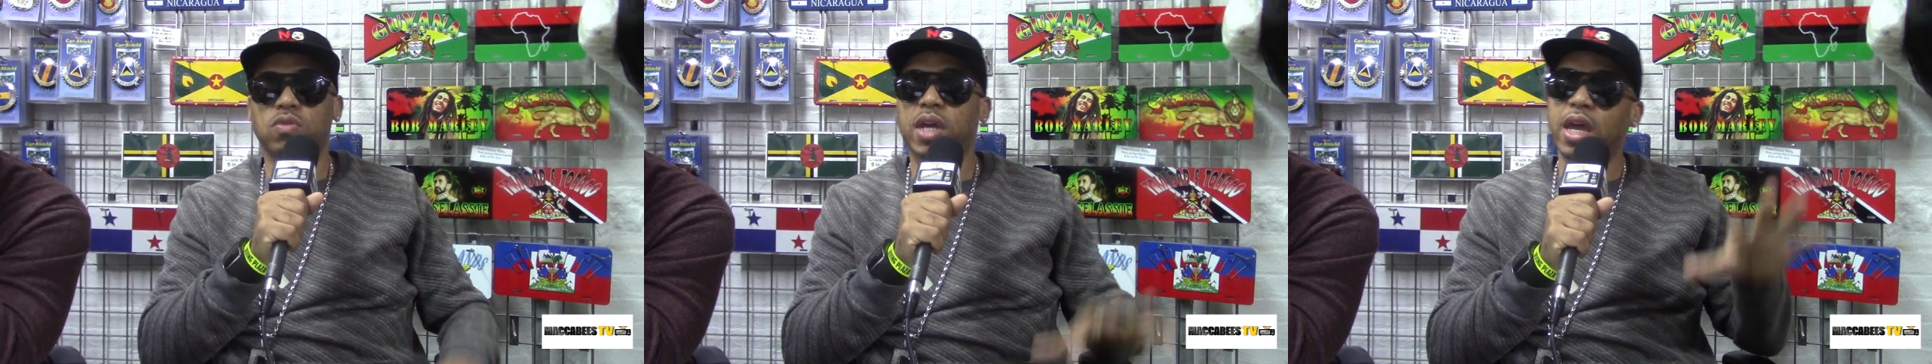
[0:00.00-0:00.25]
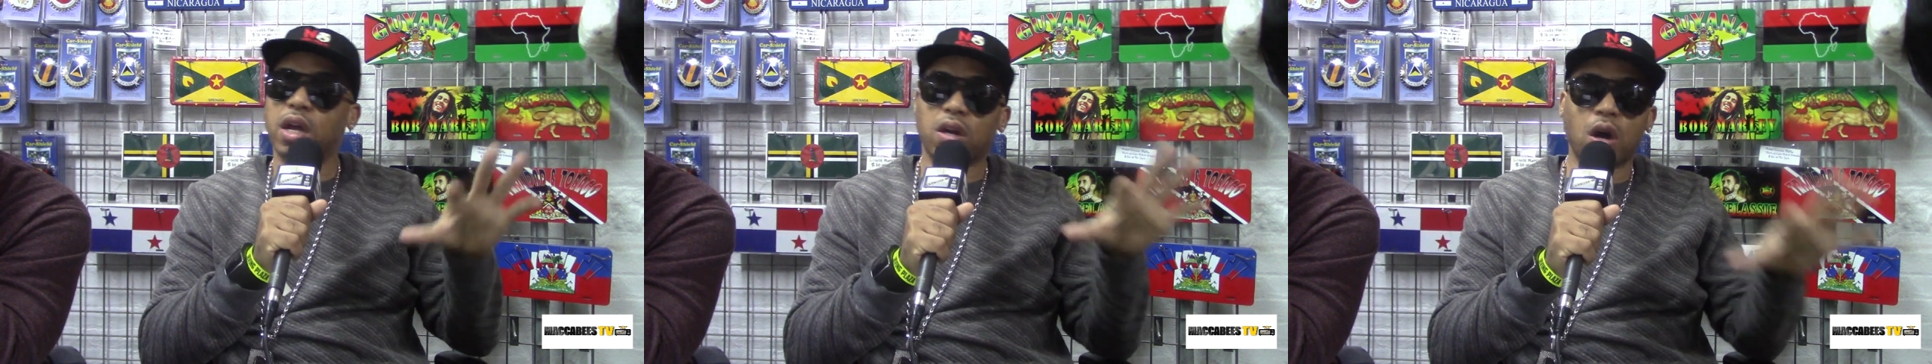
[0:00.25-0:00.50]
You
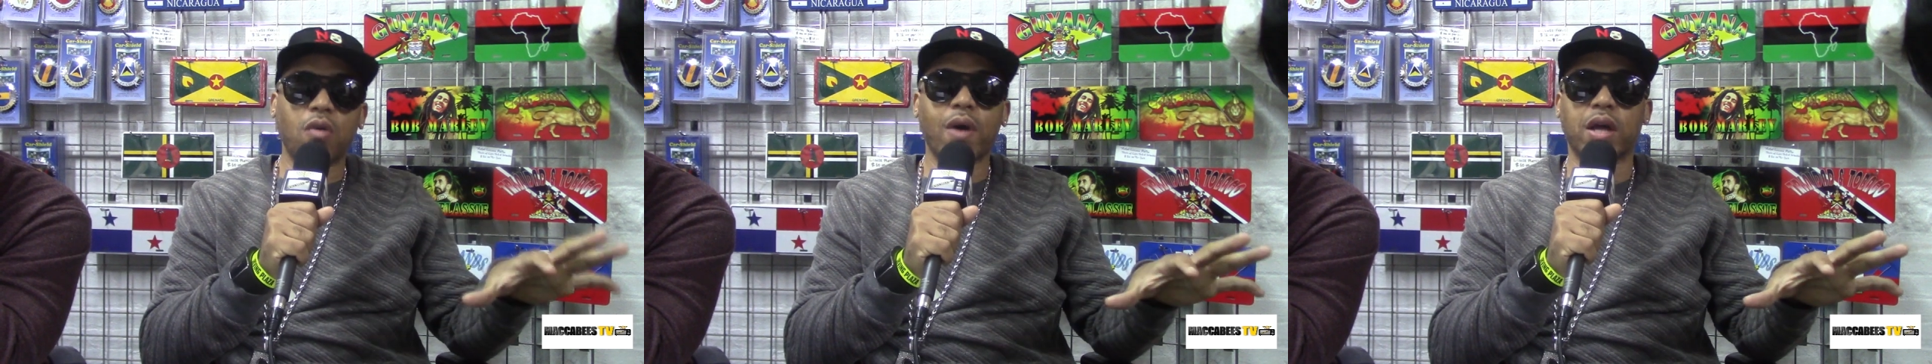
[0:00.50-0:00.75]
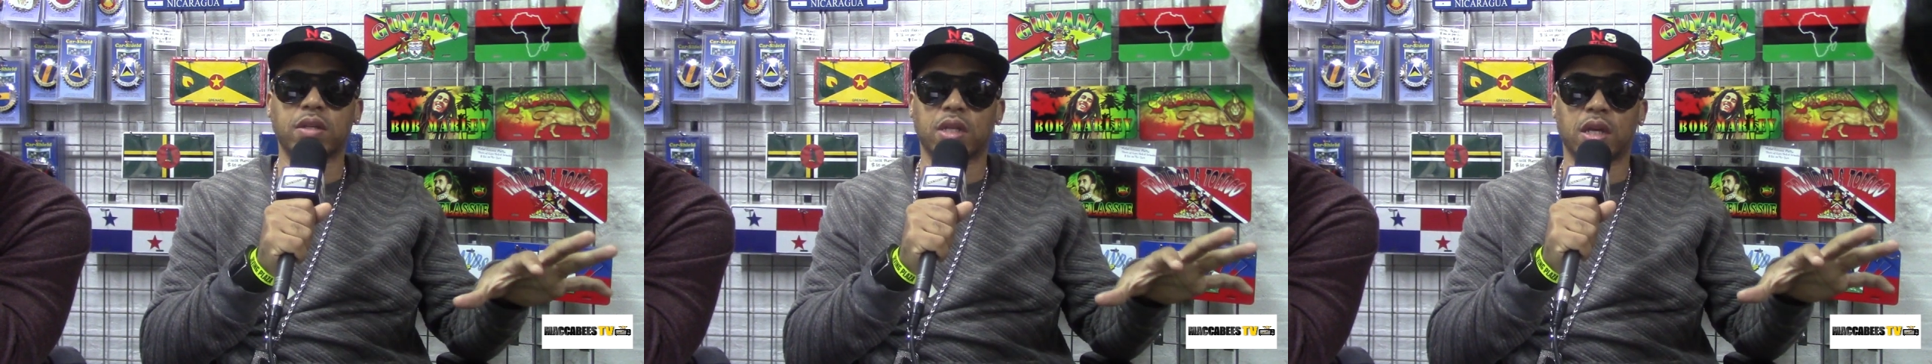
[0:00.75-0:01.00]
can't
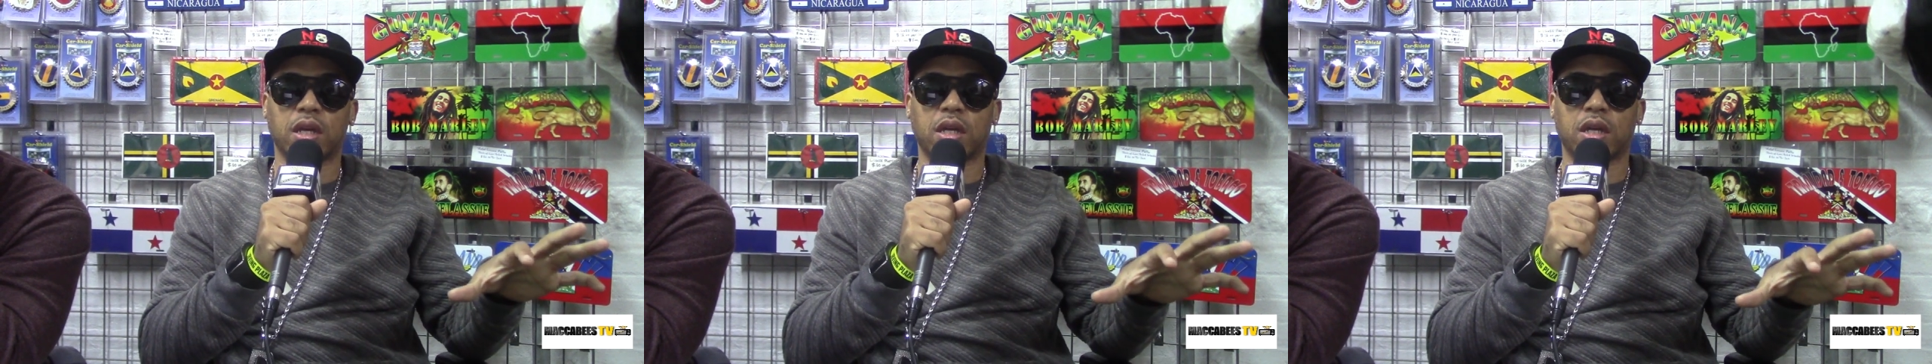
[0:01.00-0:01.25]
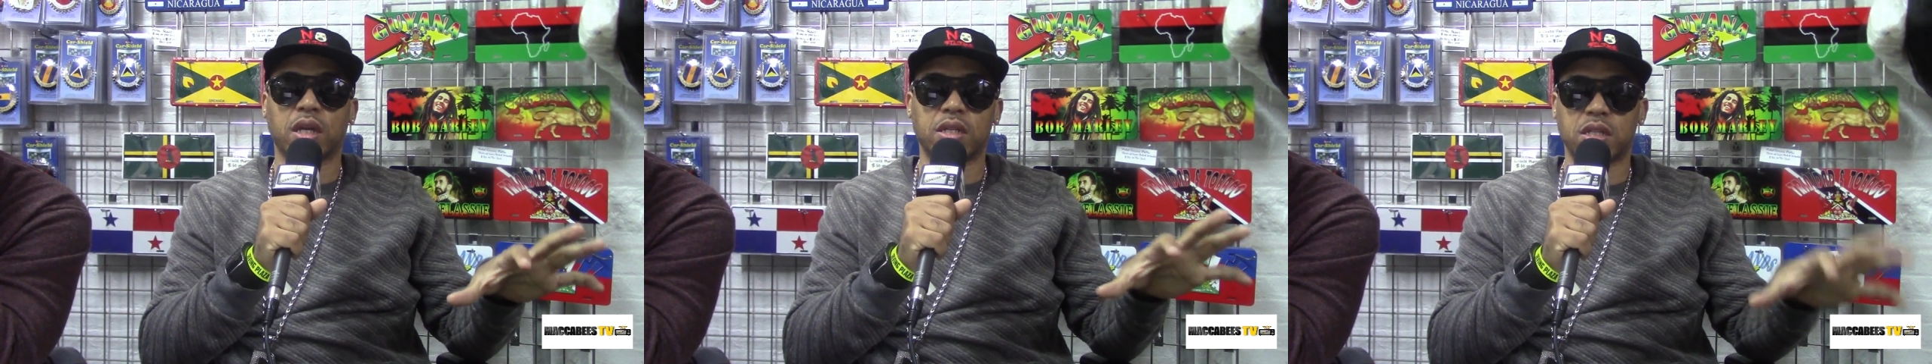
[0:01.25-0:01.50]
go out
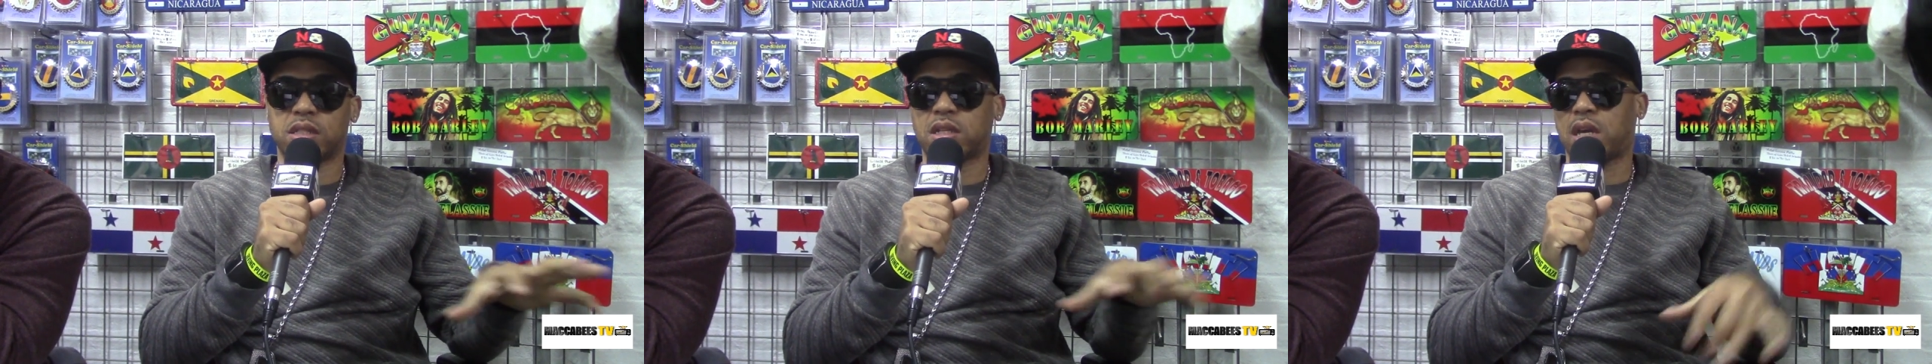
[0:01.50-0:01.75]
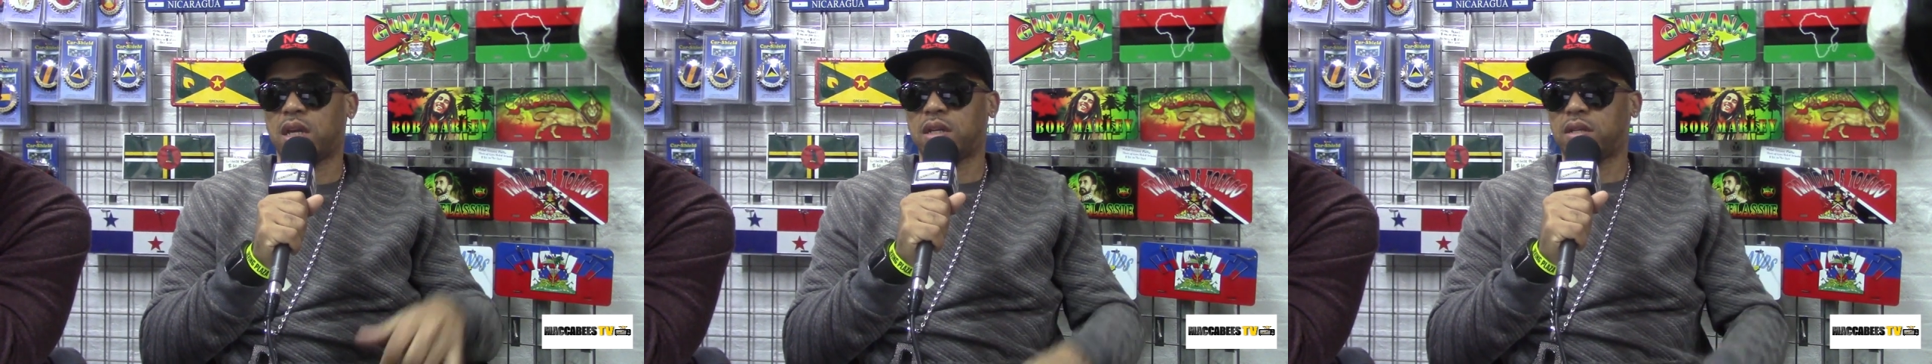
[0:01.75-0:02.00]
there and then
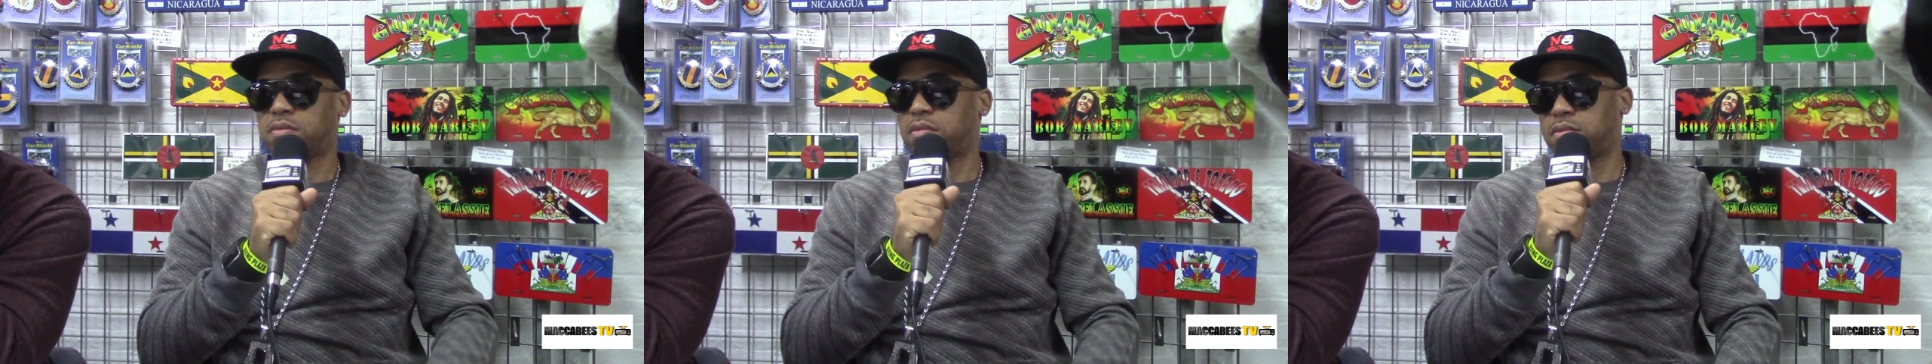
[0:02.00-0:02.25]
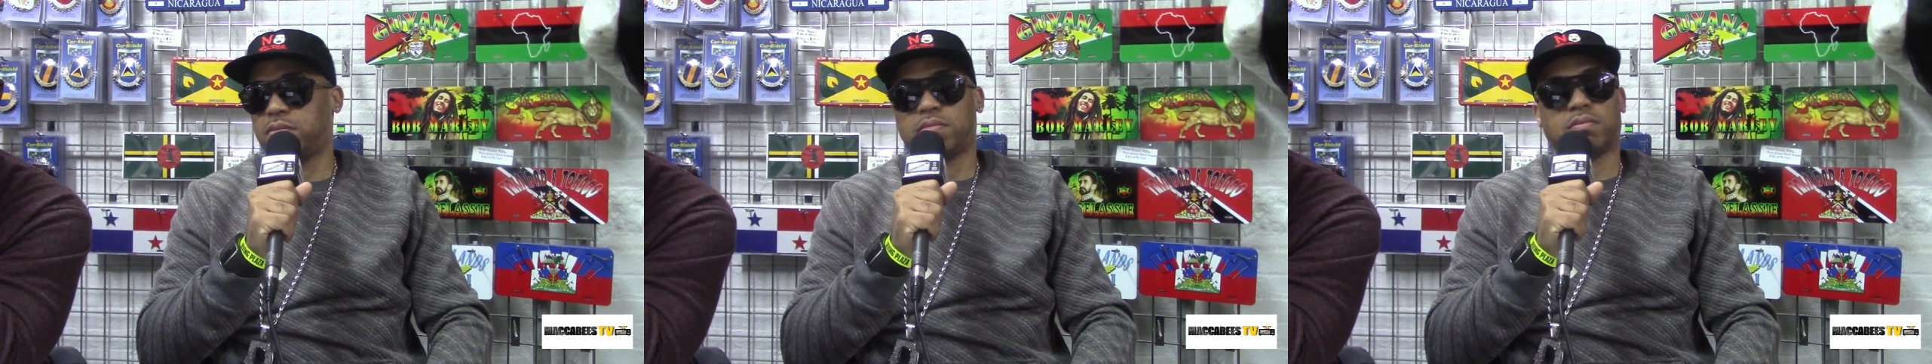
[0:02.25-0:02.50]
say,
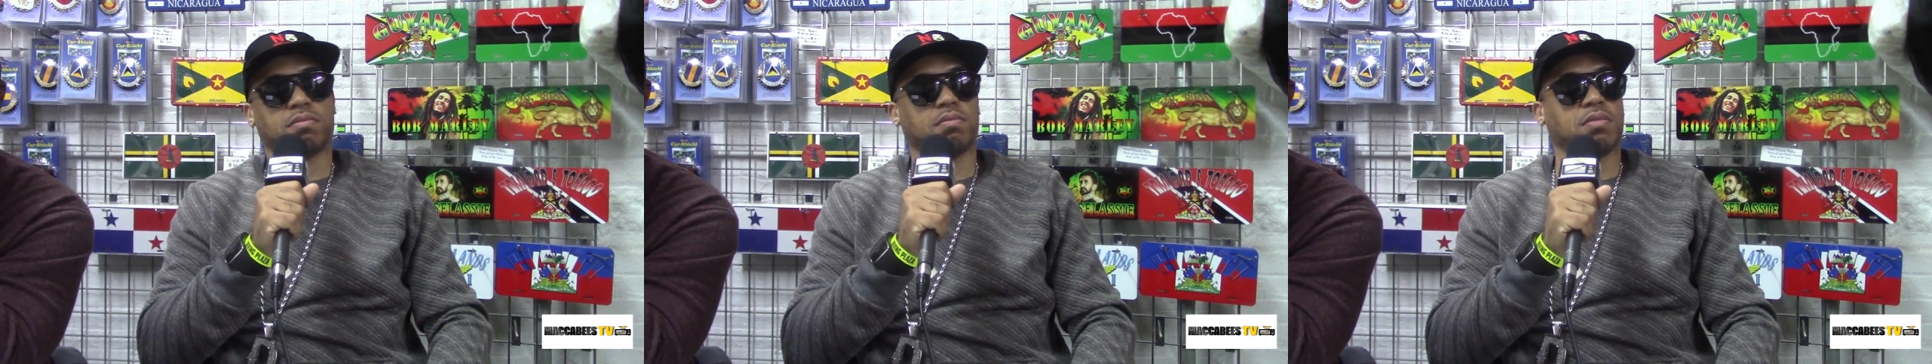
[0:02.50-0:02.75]
hmm,